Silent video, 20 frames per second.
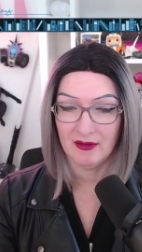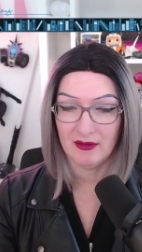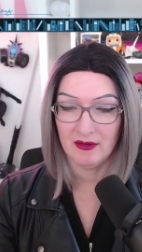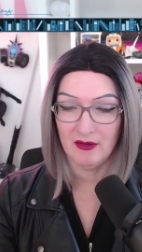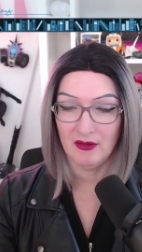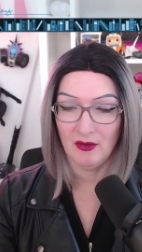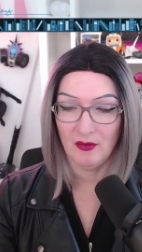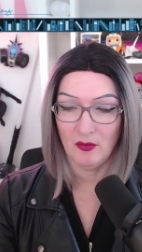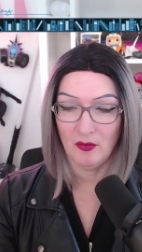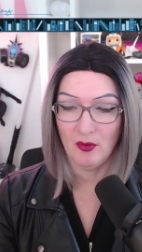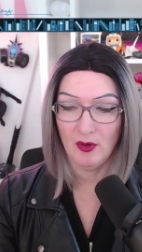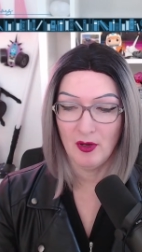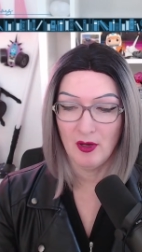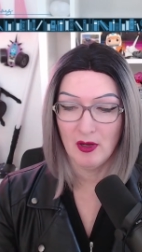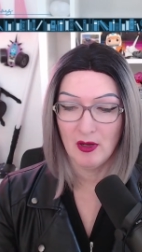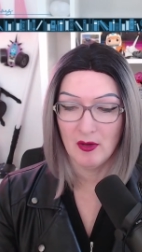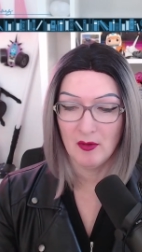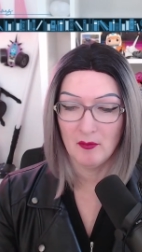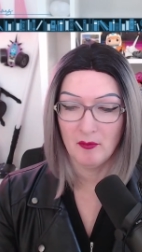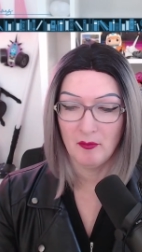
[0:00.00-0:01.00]
you know
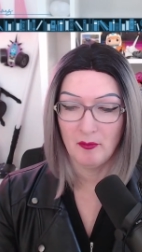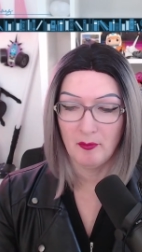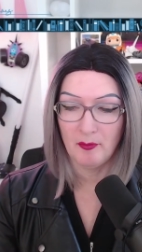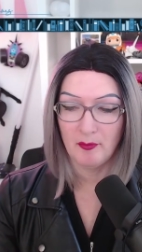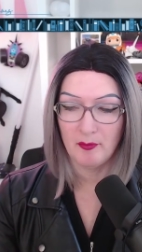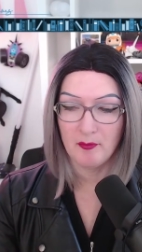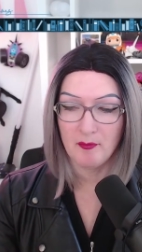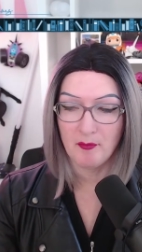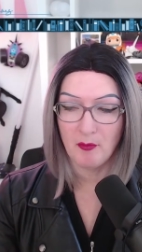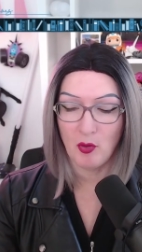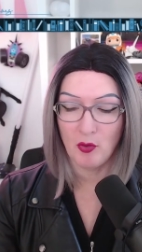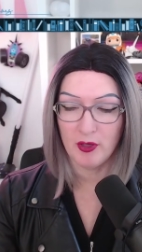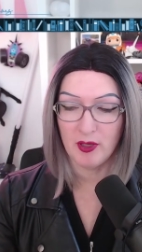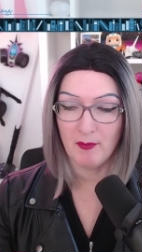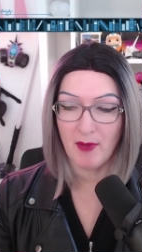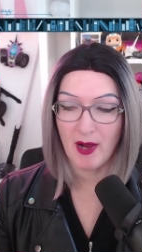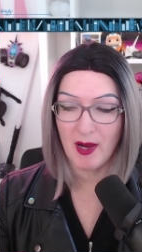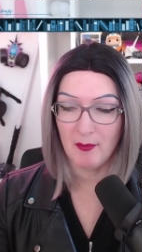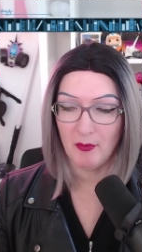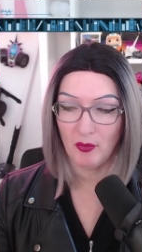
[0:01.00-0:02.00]

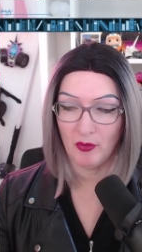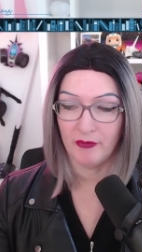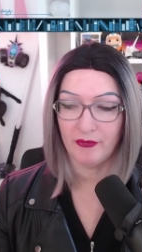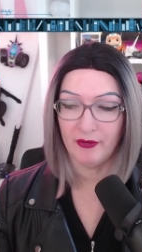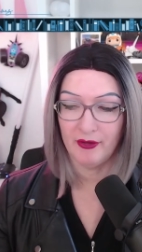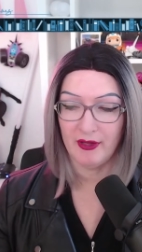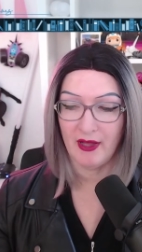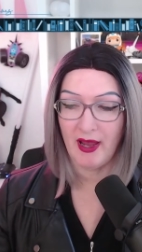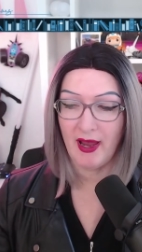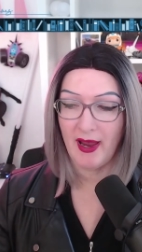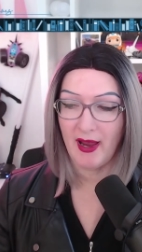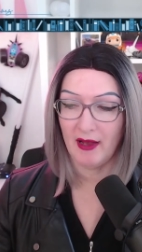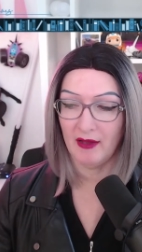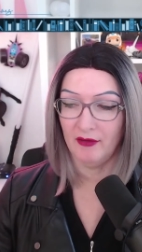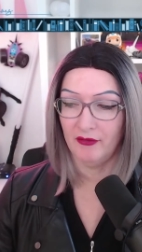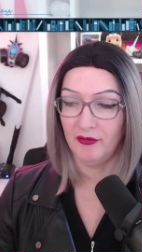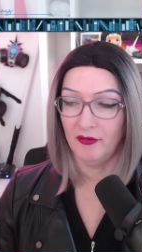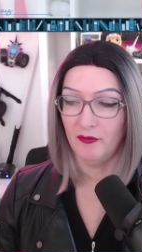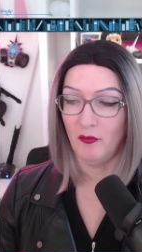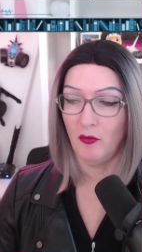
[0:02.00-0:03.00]
putting my books in the
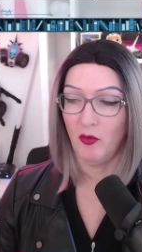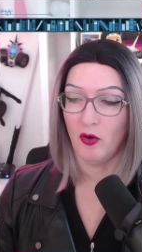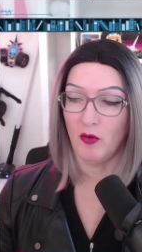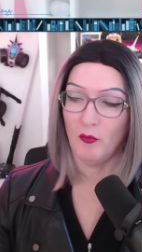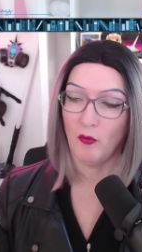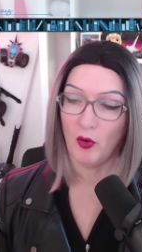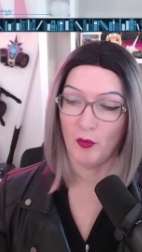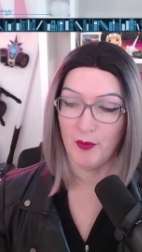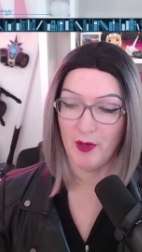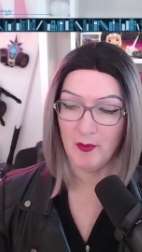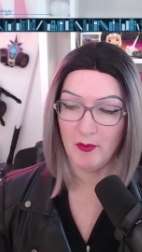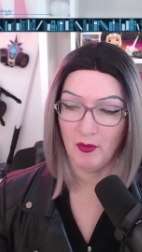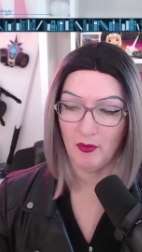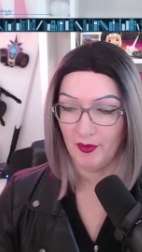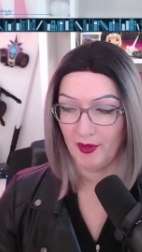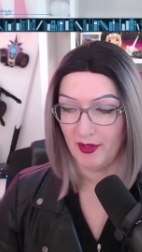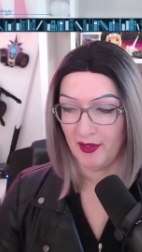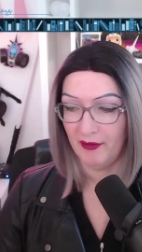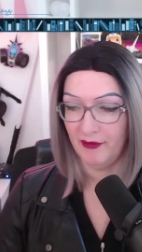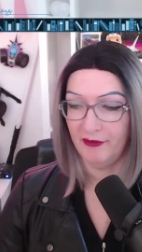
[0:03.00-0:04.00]
hands of more and more
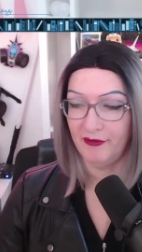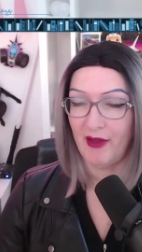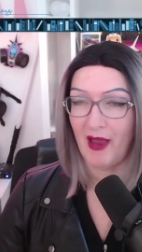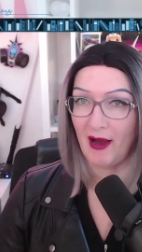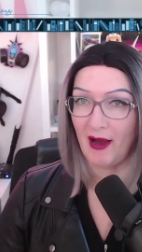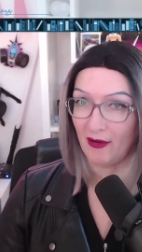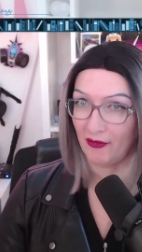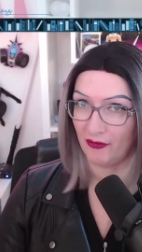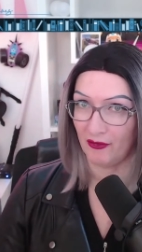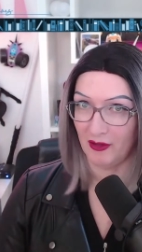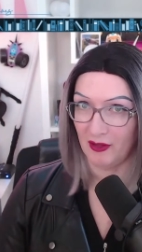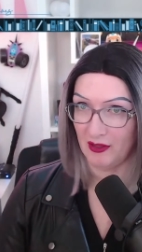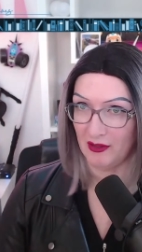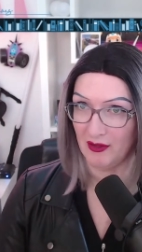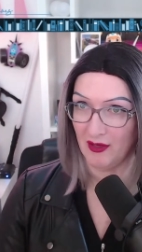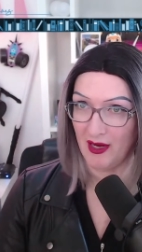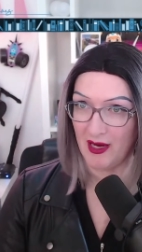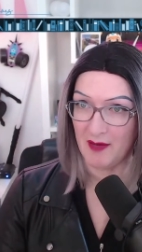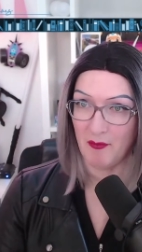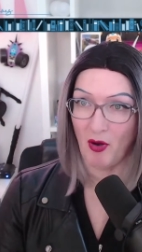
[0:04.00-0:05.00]
people is
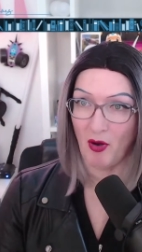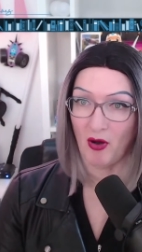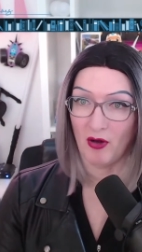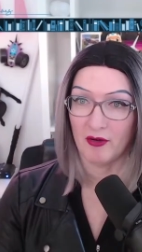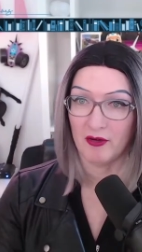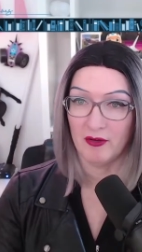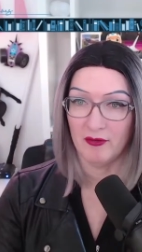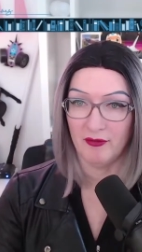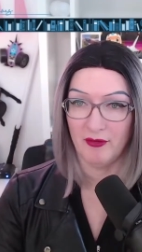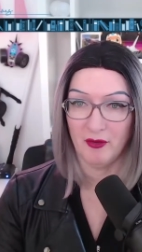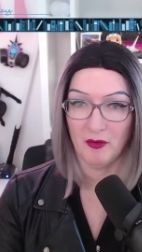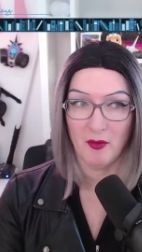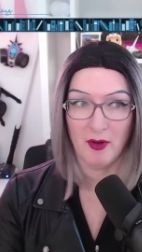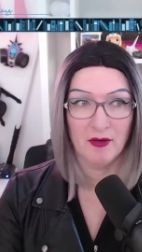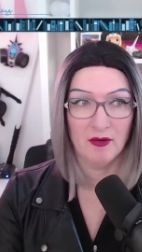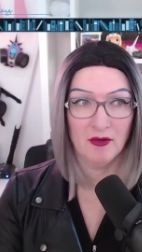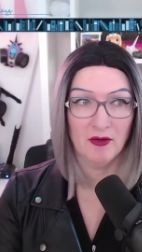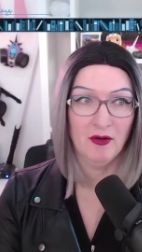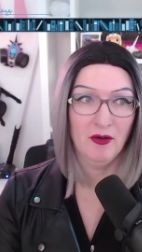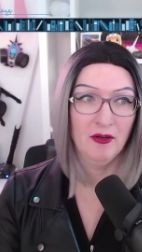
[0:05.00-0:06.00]
actually a part of the
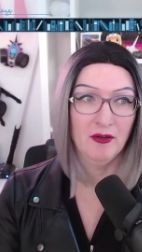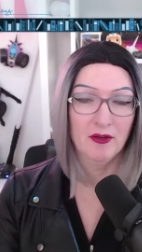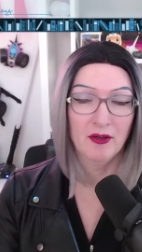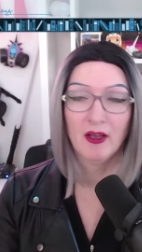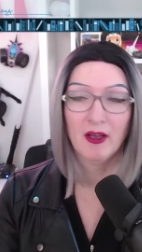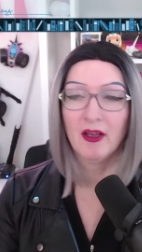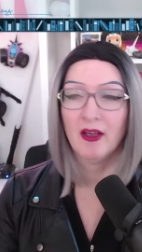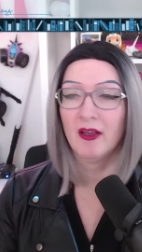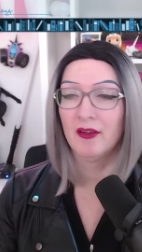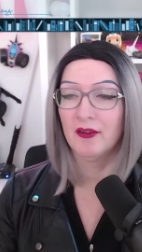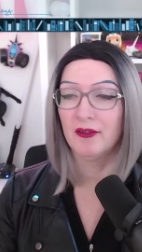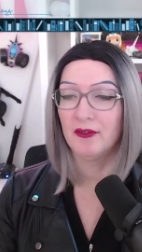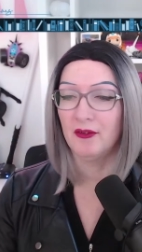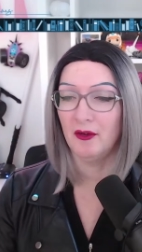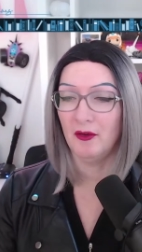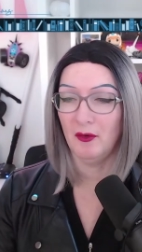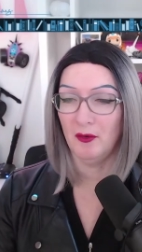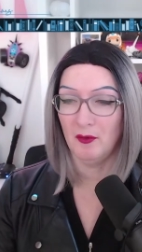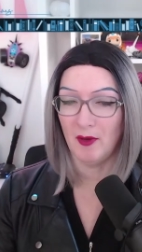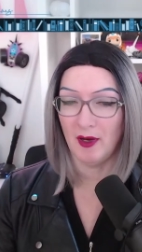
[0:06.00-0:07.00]
greater good.
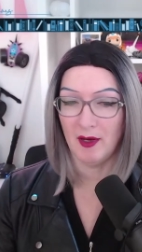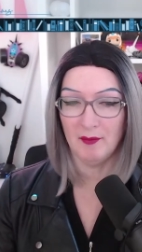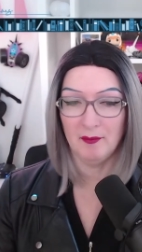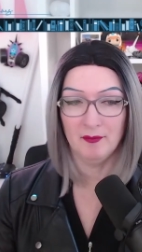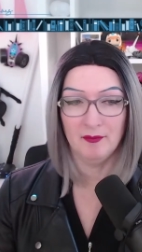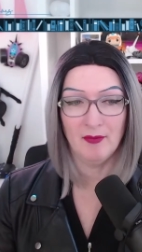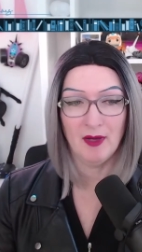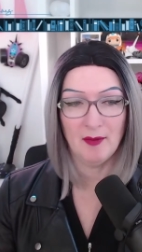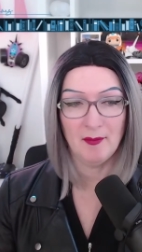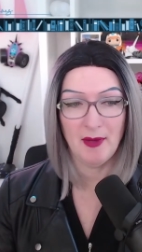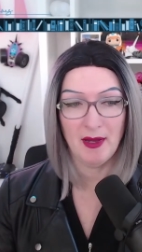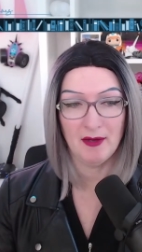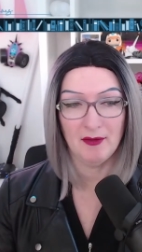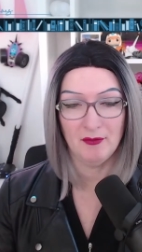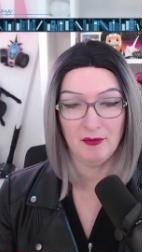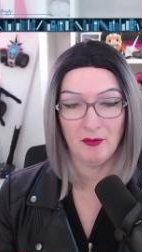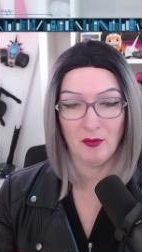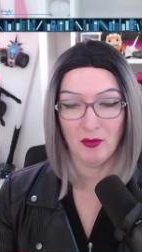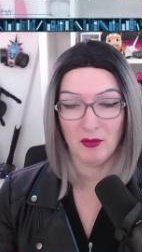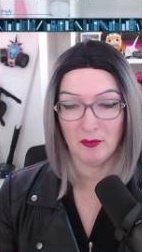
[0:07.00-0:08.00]
So I'm
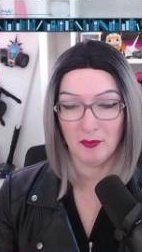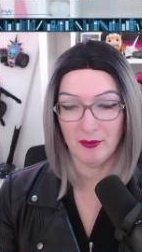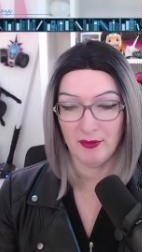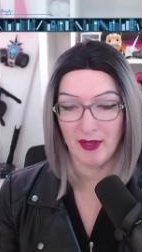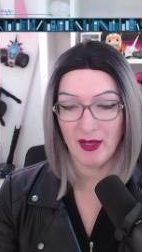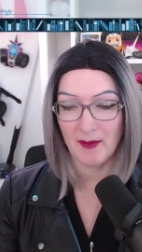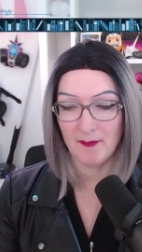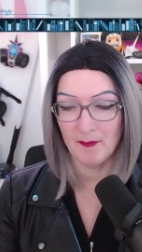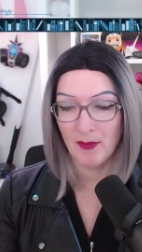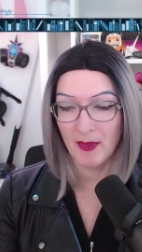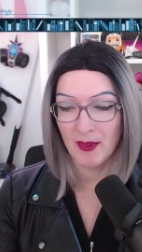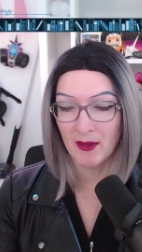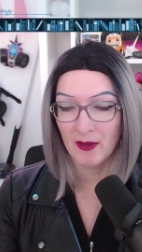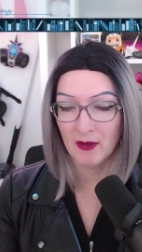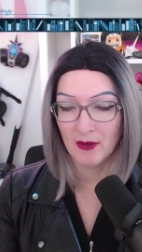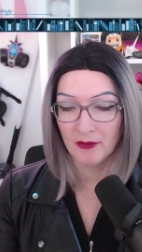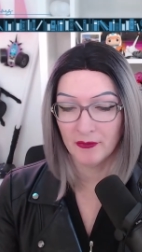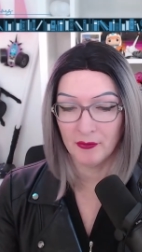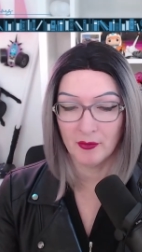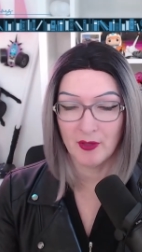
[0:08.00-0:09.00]
heading forth with that.
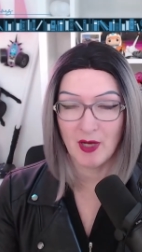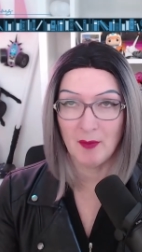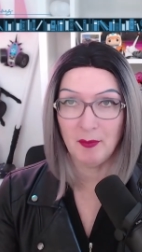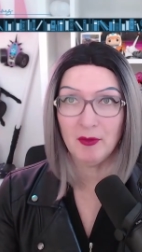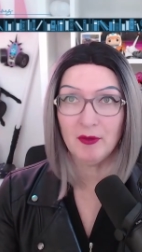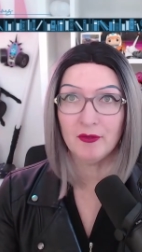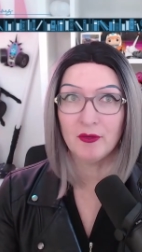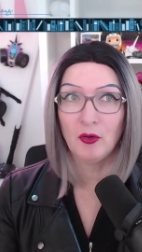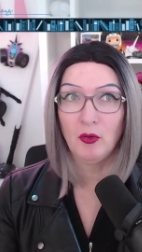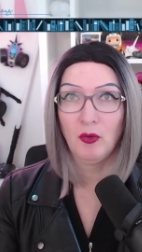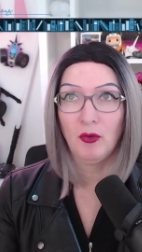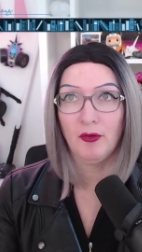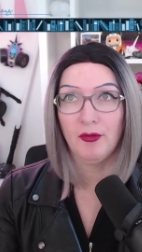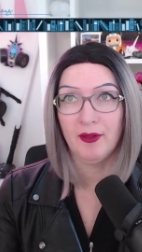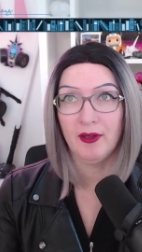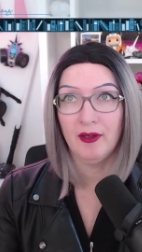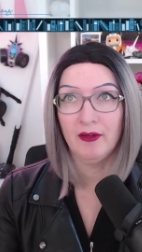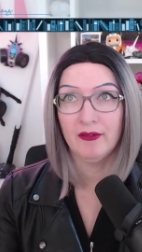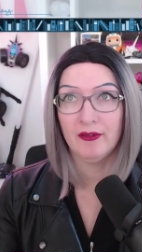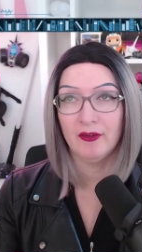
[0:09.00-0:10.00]
So a couple of cool
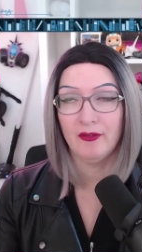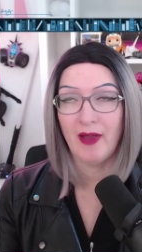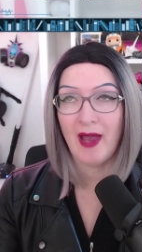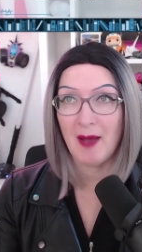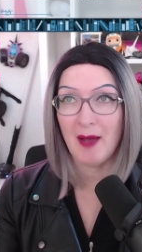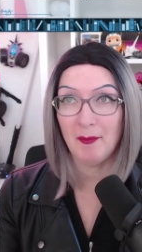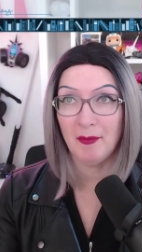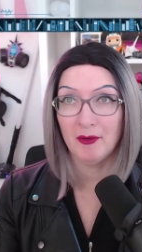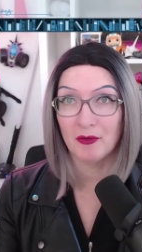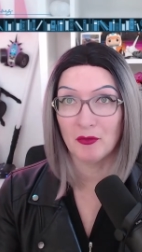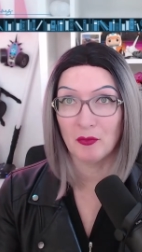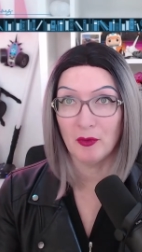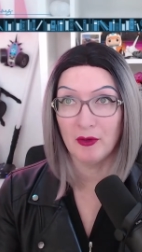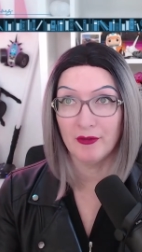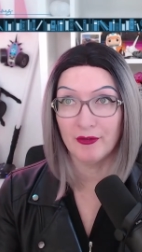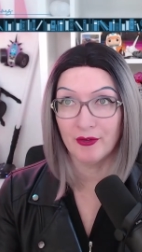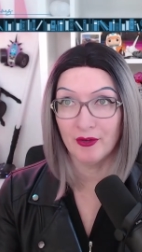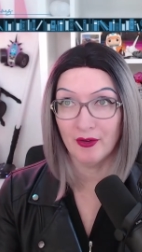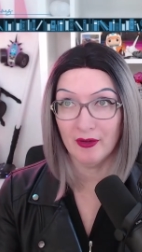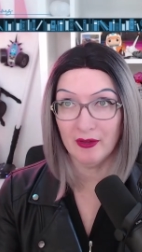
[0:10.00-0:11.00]
things have happened
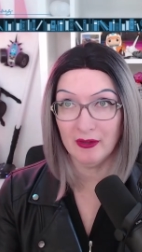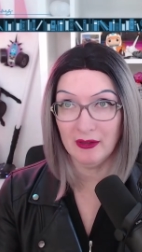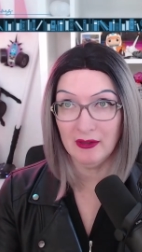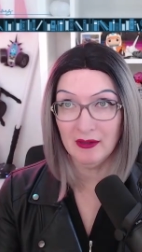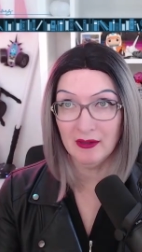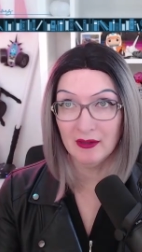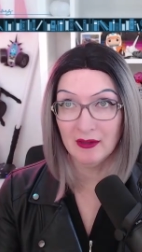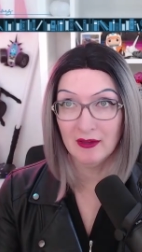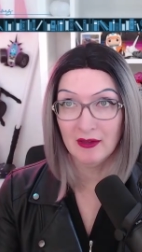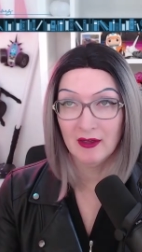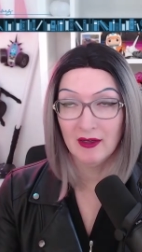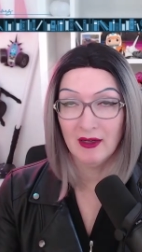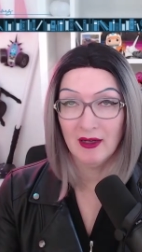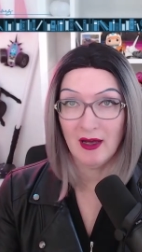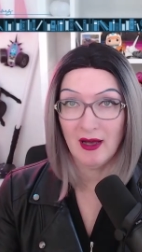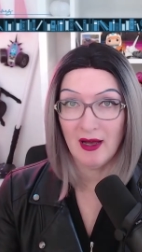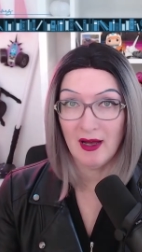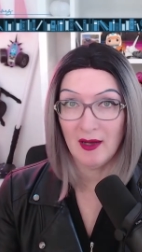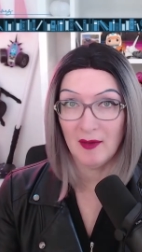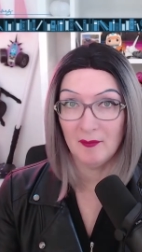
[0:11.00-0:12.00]
recently.
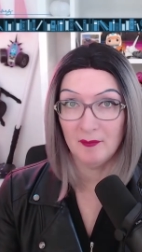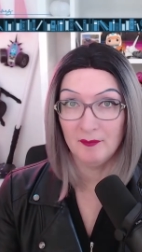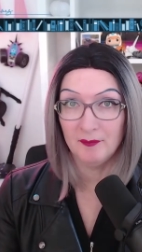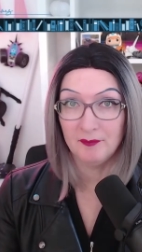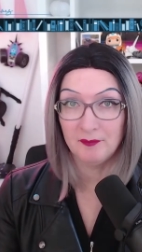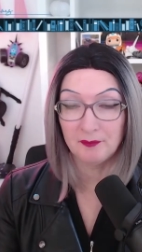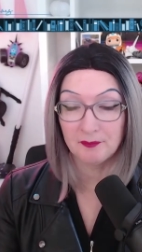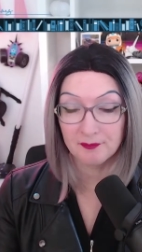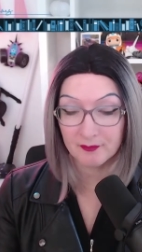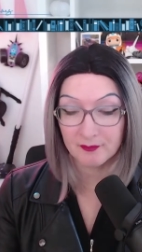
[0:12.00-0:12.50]
Um,